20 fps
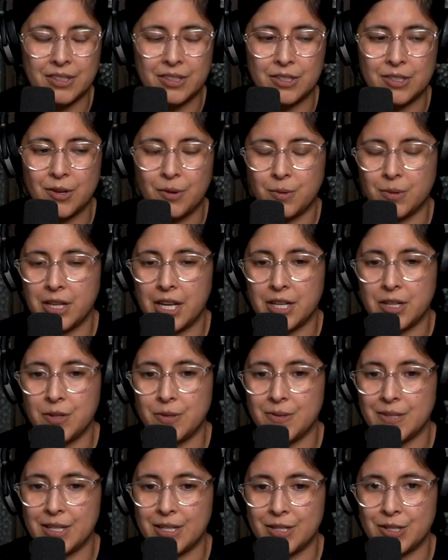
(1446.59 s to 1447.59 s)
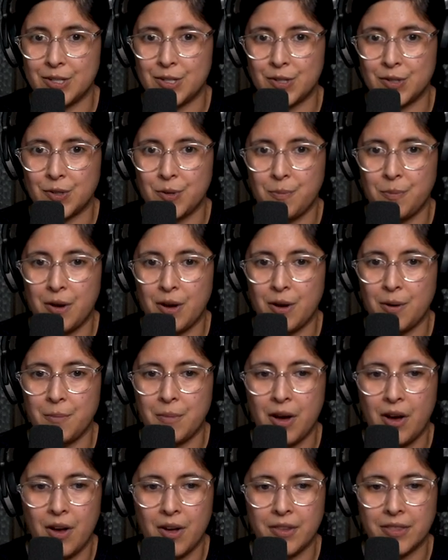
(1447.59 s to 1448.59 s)
don't like using eternal balm
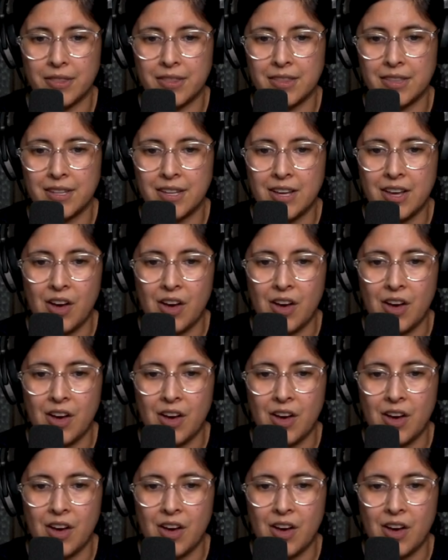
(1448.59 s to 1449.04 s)
on